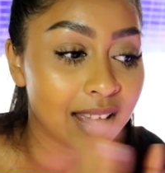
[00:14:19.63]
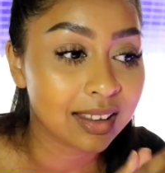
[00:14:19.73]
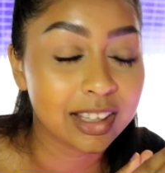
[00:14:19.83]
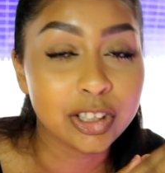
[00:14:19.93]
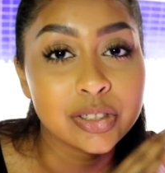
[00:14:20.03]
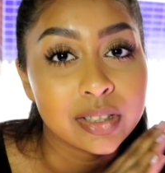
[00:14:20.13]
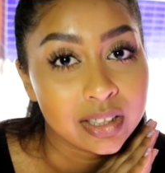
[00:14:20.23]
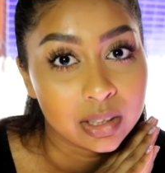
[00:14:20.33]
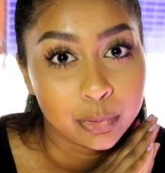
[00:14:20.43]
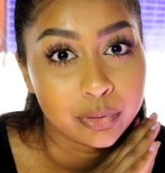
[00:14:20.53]
Thank you to
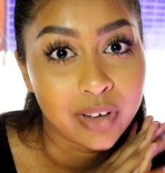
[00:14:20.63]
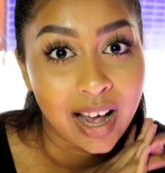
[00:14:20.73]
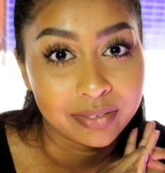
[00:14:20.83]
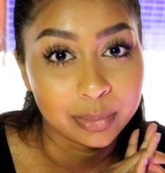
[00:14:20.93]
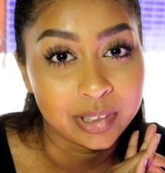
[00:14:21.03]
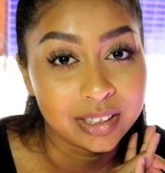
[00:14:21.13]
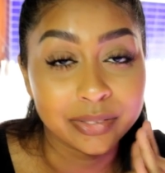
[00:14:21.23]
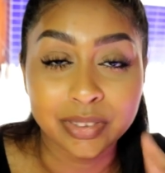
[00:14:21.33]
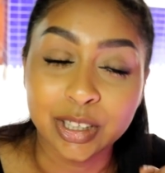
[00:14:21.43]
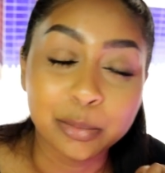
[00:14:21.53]
Inamo for having me,
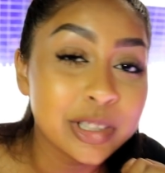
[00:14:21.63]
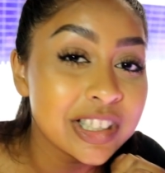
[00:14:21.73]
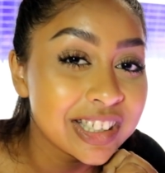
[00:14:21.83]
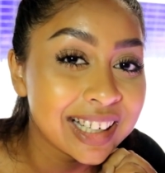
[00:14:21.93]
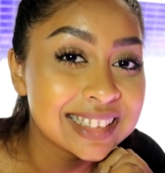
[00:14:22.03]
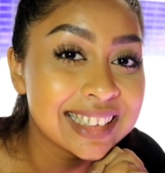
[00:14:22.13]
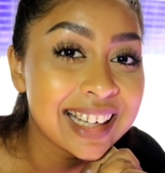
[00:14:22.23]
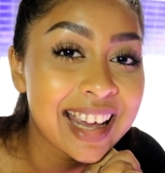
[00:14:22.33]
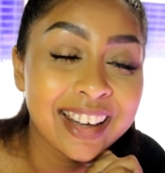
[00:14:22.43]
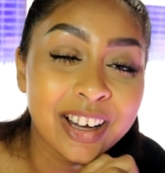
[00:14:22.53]
really appreciate
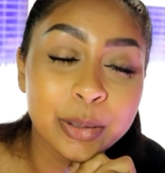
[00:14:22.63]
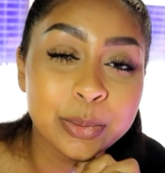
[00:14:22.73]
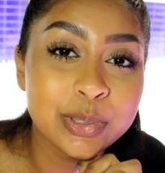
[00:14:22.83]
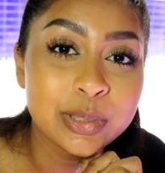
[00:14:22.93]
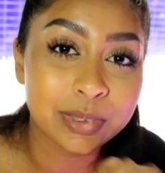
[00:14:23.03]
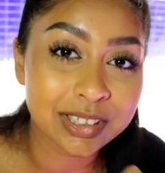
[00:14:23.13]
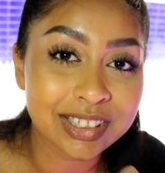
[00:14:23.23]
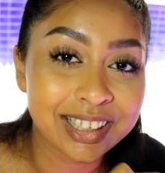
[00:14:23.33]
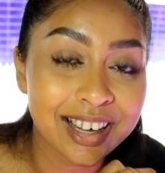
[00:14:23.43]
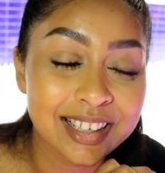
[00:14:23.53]
it, and I will speak to
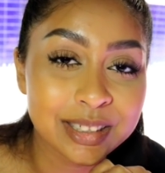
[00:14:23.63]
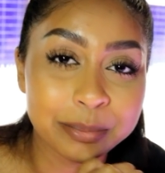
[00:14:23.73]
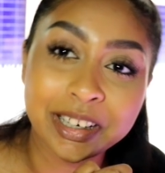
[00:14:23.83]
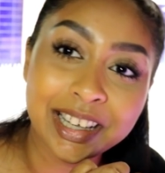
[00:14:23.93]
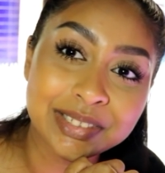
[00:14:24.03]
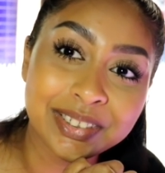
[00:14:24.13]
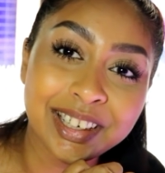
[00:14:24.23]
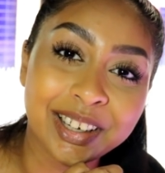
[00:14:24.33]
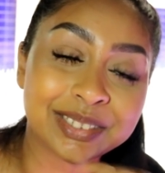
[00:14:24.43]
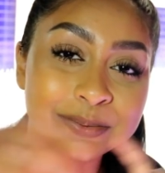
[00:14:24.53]
you guys in my next
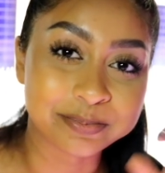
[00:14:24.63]
video.